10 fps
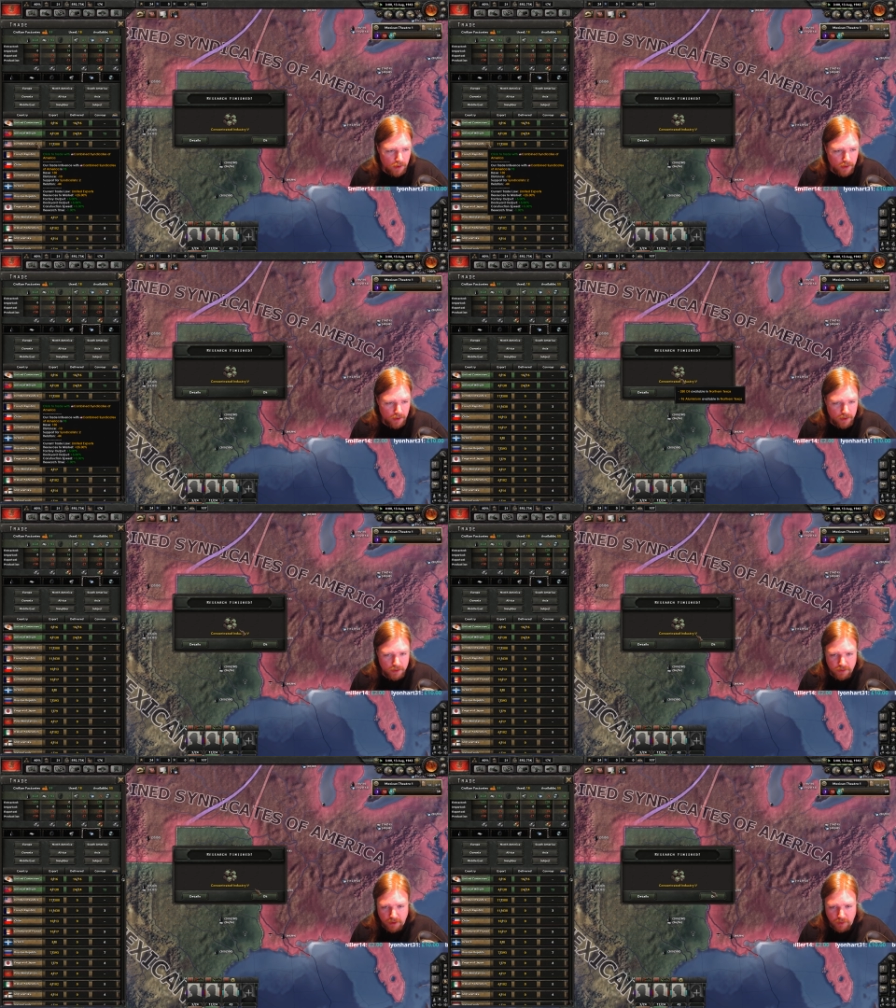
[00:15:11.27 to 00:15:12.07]

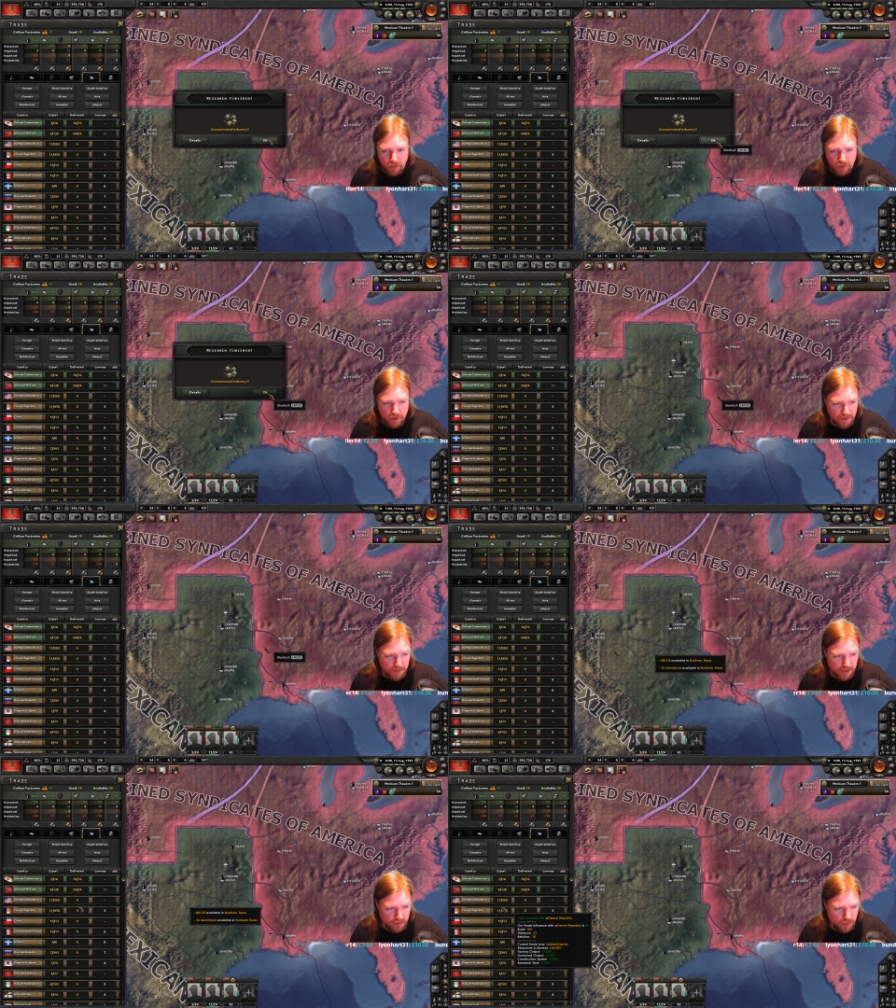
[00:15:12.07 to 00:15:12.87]
And I think we will need to
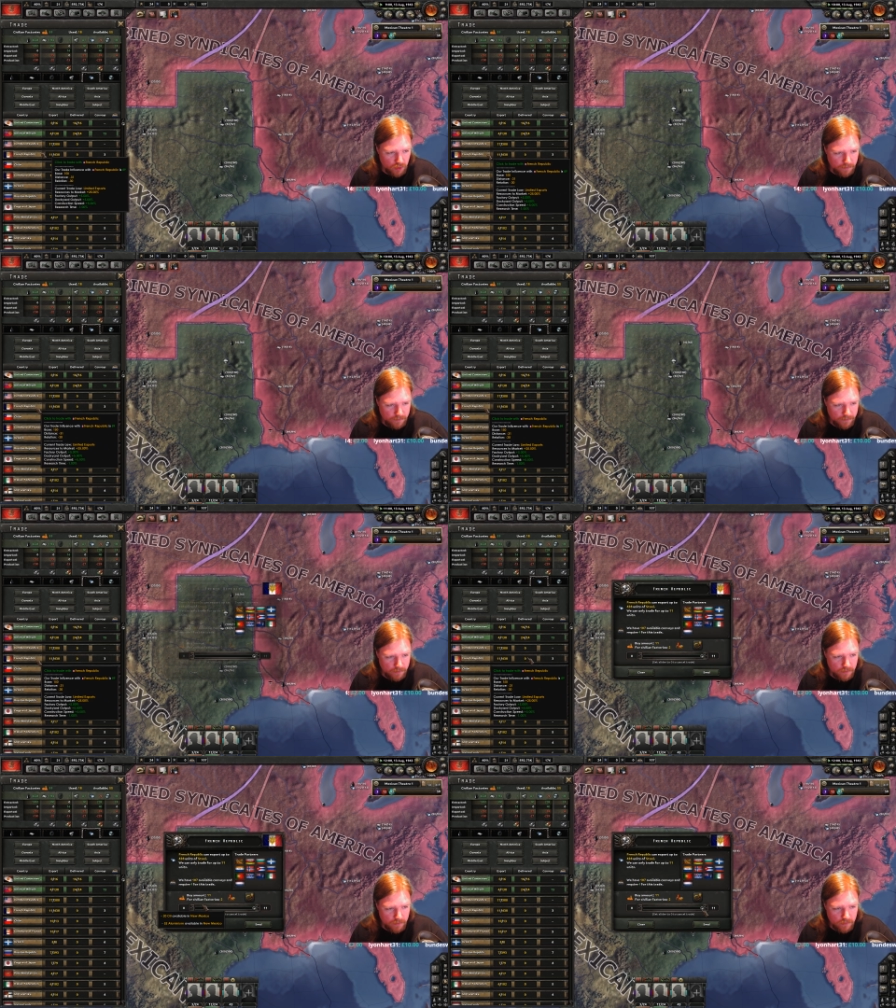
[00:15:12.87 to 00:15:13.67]
buy some more.
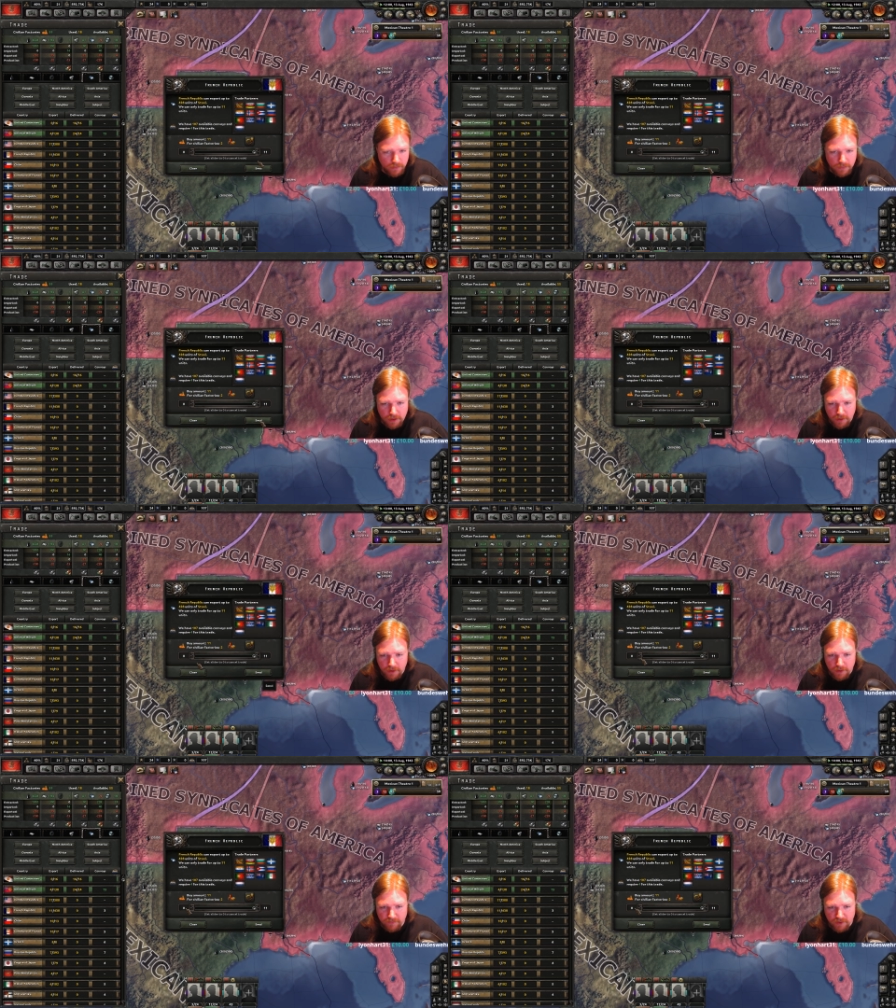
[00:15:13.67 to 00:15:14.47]

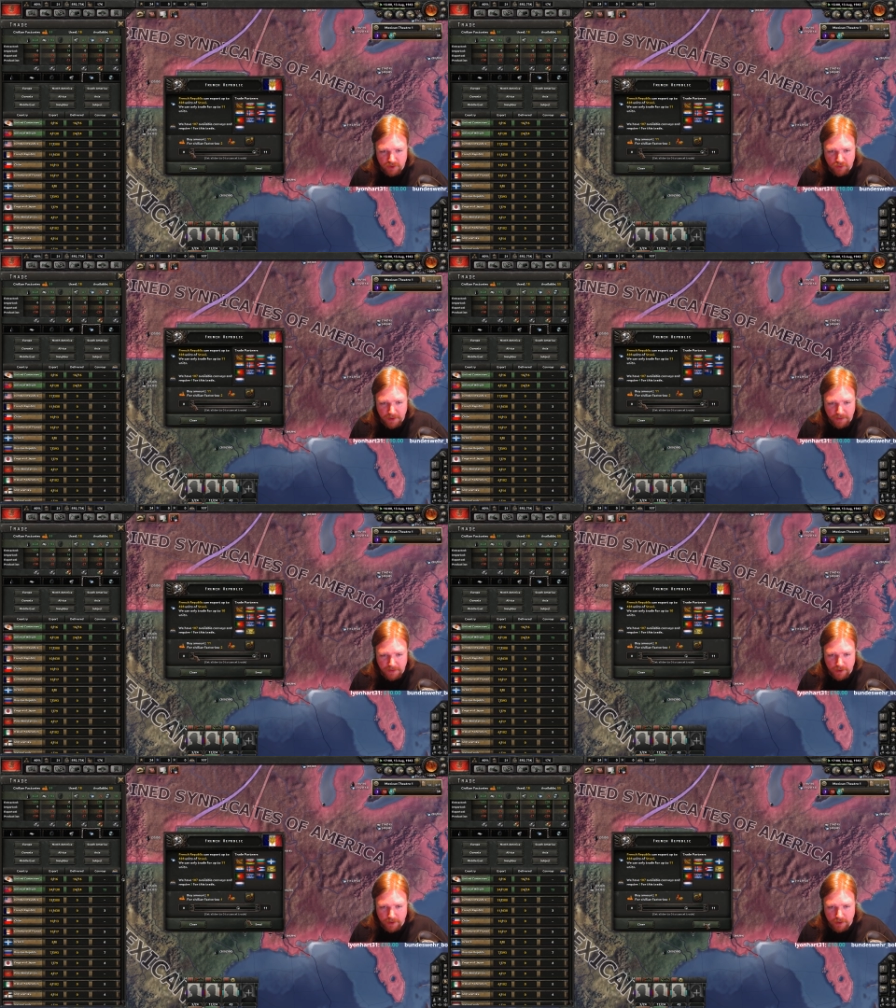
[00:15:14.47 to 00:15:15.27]
French
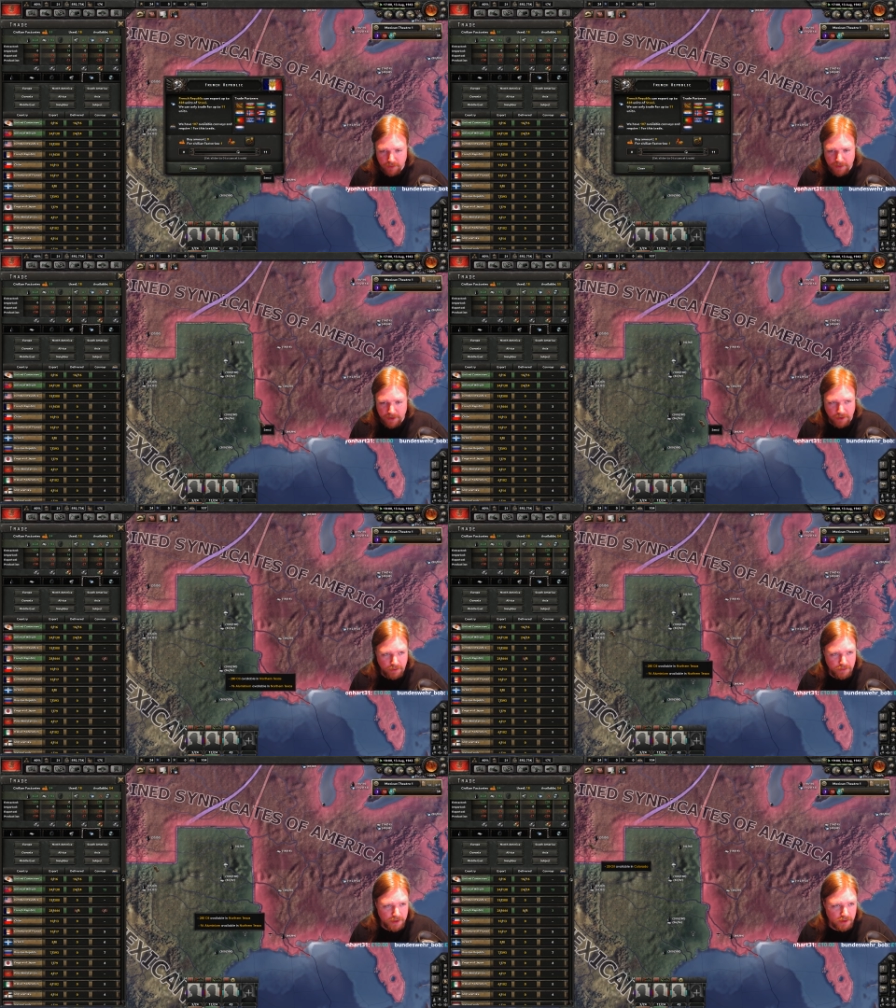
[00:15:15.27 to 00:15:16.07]
Republic, how about
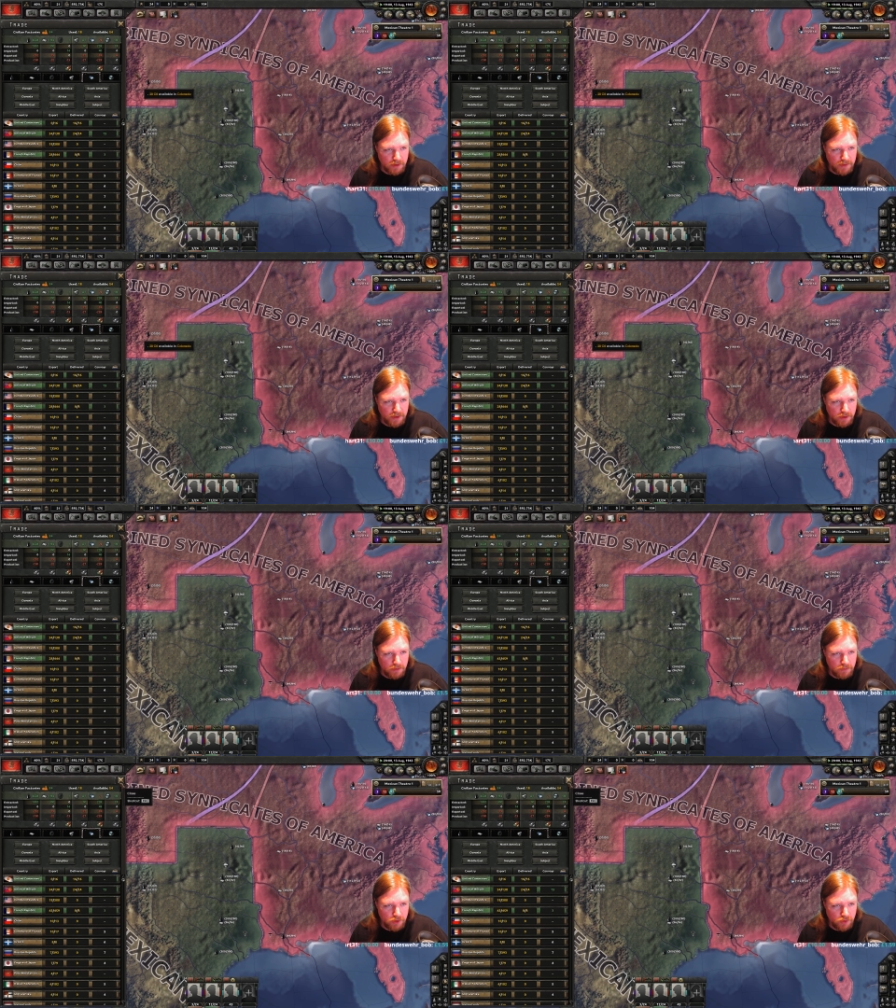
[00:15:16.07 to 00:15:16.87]
you send me
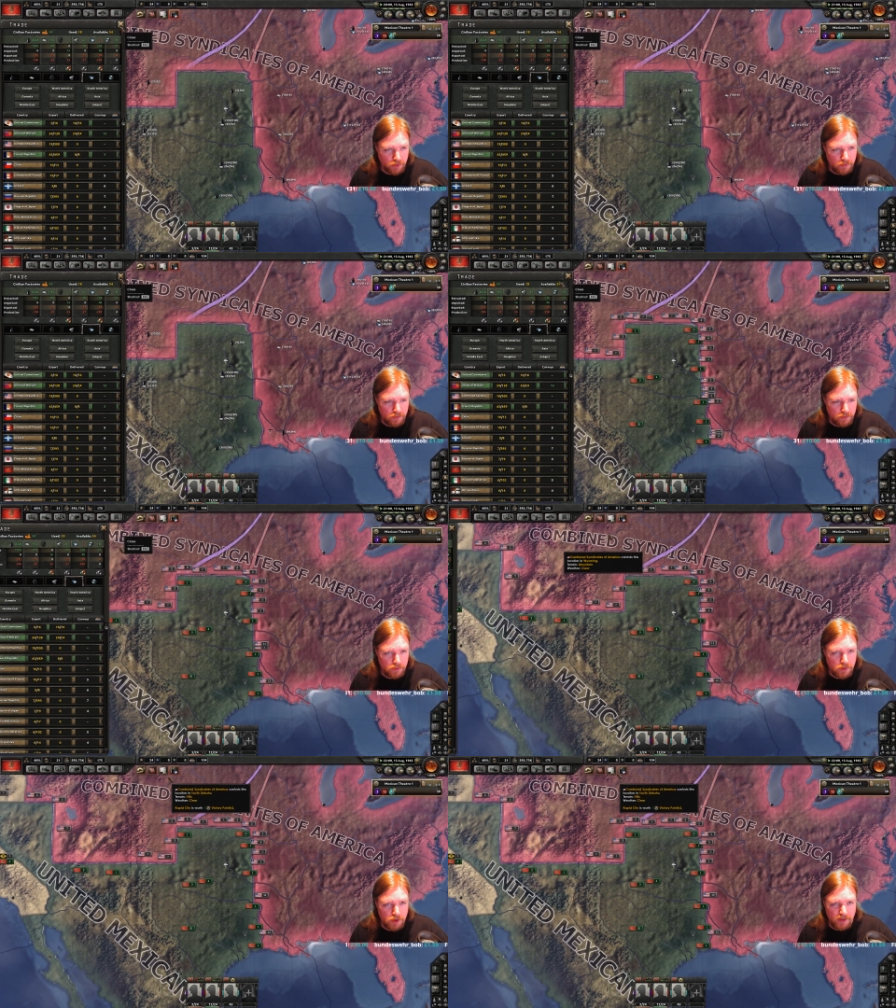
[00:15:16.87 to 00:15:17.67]
some too?
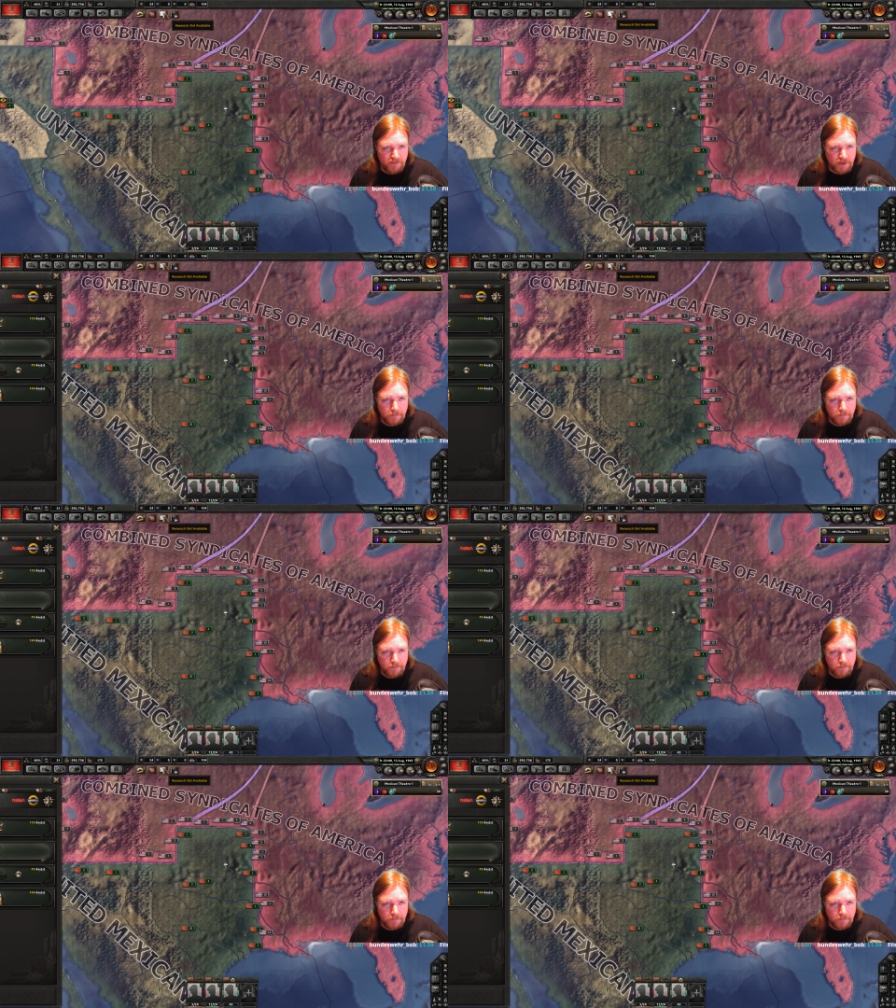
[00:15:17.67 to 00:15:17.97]
Lovely.